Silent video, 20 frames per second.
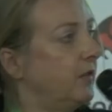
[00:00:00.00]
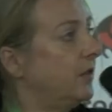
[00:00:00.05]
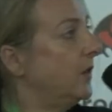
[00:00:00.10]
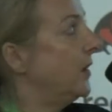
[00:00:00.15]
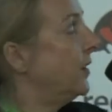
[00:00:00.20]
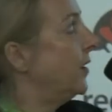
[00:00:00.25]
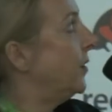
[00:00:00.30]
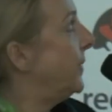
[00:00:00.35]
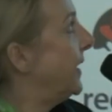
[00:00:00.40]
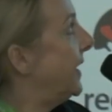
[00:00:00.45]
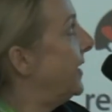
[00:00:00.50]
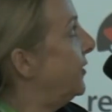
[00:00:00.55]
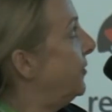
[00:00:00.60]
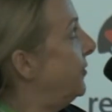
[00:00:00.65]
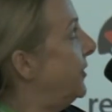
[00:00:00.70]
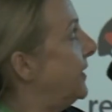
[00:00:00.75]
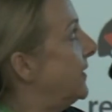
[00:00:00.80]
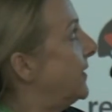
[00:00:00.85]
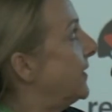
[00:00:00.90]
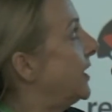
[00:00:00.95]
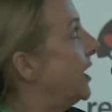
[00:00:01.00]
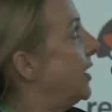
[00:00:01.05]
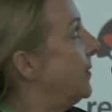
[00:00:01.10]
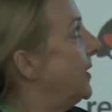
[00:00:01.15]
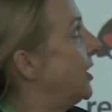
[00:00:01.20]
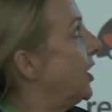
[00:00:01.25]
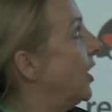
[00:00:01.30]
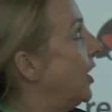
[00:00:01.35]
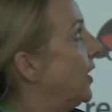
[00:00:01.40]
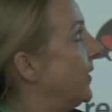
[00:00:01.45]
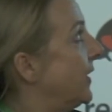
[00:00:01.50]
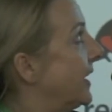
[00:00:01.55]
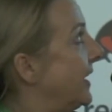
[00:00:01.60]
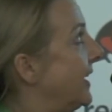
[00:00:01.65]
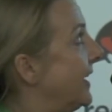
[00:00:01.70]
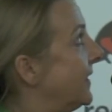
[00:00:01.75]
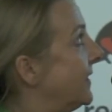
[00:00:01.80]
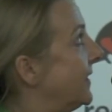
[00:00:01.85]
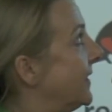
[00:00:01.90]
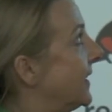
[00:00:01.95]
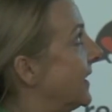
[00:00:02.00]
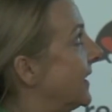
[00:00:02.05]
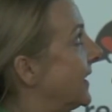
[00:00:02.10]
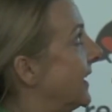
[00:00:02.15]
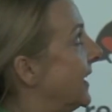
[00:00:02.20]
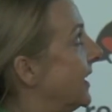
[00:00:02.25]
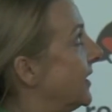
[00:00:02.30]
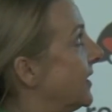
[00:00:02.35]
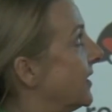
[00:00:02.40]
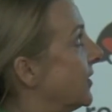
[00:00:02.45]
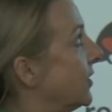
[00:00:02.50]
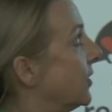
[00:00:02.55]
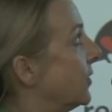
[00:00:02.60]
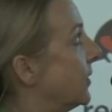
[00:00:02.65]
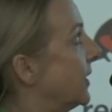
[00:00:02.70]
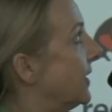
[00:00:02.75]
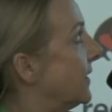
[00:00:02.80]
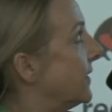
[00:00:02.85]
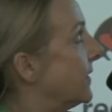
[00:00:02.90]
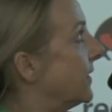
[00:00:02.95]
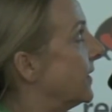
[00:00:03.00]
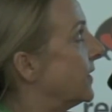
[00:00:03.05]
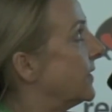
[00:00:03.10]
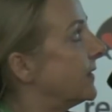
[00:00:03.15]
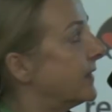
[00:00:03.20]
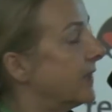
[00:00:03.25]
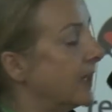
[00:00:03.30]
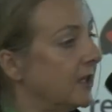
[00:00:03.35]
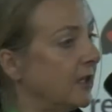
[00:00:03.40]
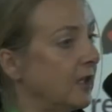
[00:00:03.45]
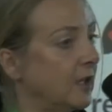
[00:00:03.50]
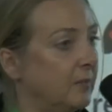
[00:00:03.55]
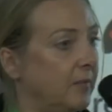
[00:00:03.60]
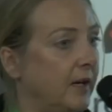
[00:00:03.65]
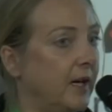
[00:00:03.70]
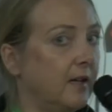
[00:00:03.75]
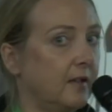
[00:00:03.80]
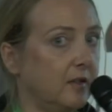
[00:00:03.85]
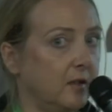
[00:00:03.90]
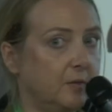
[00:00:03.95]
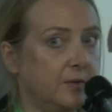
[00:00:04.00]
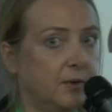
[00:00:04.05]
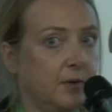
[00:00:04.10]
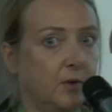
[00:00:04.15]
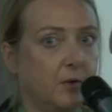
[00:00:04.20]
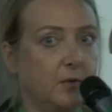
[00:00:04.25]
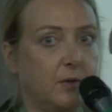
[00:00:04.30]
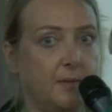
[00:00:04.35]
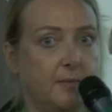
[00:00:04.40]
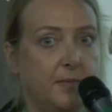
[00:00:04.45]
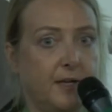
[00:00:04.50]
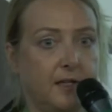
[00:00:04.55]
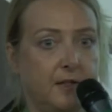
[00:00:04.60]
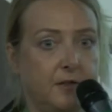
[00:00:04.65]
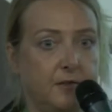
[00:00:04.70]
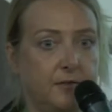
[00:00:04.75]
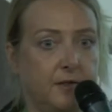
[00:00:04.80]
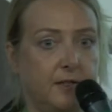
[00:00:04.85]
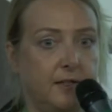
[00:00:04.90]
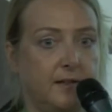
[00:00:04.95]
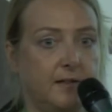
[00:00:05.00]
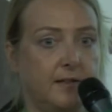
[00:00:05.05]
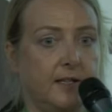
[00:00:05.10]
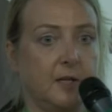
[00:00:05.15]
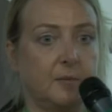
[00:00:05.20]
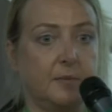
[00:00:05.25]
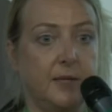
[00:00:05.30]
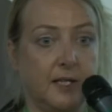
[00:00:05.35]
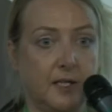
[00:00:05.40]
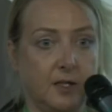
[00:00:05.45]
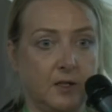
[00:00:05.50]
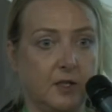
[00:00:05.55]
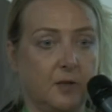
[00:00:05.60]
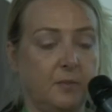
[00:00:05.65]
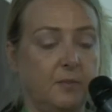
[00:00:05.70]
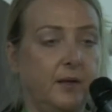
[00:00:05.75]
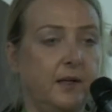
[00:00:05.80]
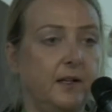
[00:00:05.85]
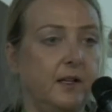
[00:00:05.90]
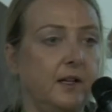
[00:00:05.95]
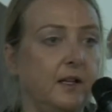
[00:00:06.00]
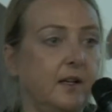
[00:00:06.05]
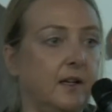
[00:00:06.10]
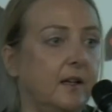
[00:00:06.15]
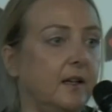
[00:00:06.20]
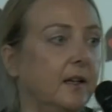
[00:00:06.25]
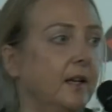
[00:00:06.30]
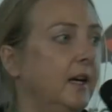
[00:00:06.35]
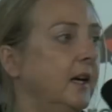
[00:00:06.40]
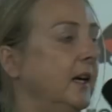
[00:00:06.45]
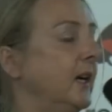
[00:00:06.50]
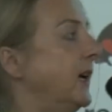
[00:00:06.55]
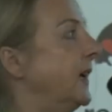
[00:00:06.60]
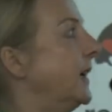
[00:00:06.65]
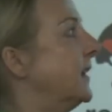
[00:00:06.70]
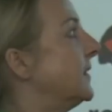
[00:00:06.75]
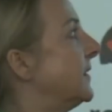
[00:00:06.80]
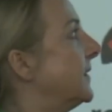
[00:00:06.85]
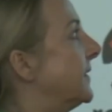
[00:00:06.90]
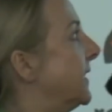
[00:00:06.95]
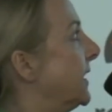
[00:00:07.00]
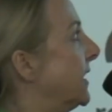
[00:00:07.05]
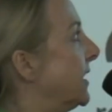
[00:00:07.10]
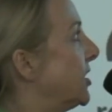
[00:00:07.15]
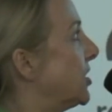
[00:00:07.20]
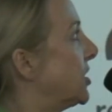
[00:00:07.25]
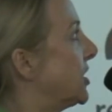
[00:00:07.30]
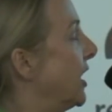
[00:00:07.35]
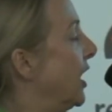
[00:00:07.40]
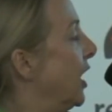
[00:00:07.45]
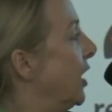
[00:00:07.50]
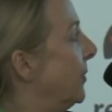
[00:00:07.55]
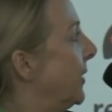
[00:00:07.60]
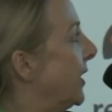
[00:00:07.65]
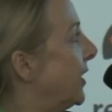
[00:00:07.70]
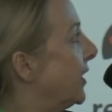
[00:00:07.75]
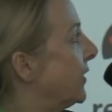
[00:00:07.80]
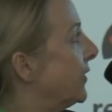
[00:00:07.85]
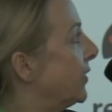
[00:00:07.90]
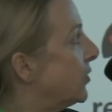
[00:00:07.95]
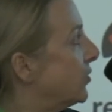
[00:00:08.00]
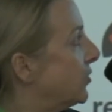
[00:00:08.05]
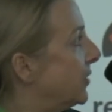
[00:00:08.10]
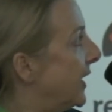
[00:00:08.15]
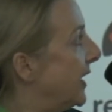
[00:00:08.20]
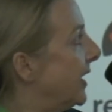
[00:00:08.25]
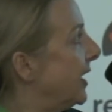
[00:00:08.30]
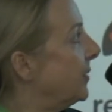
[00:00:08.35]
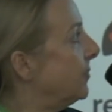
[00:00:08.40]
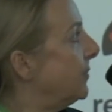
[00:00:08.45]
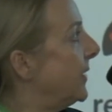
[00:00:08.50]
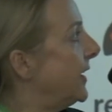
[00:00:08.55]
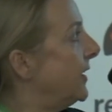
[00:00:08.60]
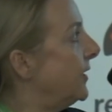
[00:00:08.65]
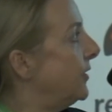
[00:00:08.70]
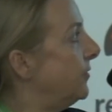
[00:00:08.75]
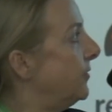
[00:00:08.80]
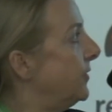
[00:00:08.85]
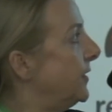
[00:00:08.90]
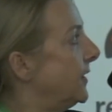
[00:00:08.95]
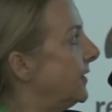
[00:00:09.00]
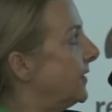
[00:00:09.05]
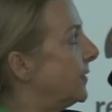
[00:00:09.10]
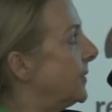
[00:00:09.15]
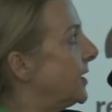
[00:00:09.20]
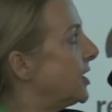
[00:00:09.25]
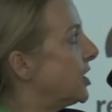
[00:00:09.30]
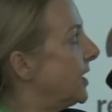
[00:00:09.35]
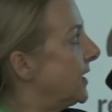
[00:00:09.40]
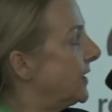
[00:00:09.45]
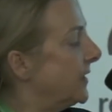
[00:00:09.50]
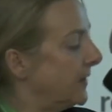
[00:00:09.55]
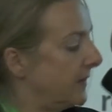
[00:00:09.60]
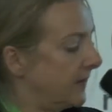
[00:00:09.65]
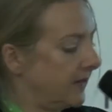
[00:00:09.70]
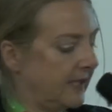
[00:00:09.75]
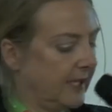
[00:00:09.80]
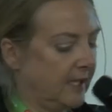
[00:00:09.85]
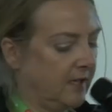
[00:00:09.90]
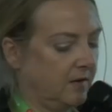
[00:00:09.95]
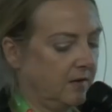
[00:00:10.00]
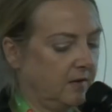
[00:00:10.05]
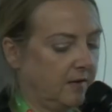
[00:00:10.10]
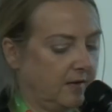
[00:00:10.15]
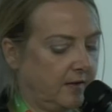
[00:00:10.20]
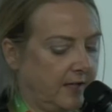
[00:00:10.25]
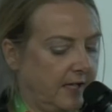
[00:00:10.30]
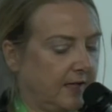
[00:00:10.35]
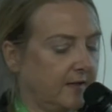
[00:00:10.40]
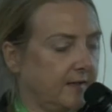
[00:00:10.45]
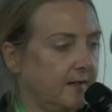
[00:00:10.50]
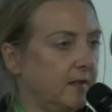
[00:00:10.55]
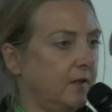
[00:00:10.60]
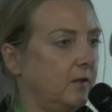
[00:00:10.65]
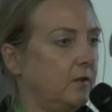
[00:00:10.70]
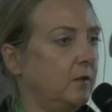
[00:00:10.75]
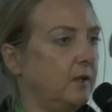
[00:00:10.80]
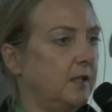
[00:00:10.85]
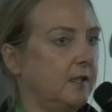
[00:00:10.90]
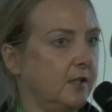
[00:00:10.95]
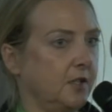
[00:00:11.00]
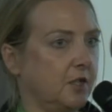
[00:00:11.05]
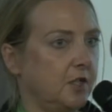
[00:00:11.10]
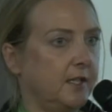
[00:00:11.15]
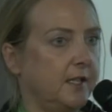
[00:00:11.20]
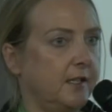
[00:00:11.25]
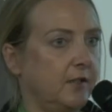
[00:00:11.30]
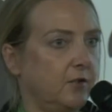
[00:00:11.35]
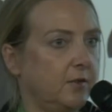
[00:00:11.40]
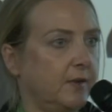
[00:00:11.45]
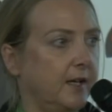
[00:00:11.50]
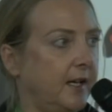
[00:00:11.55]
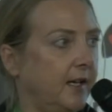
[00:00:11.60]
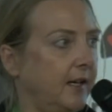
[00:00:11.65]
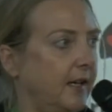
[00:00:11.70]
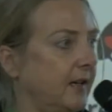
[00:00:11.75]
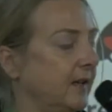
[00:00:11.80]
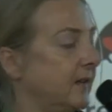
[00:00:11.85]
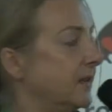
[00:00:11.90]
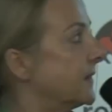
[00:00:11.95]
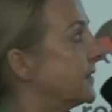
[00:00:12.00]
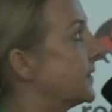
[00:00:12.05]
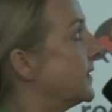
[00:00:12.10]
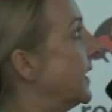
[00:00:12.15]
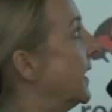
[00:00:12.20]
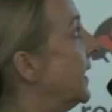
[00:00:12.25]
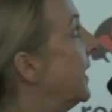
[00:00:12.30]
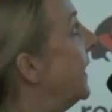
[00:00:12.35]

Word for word: So, and the benefits come in all the classical categories, standard partner program benefits like partner plug and such, but also training benefits, special discounts, access to additional trainings.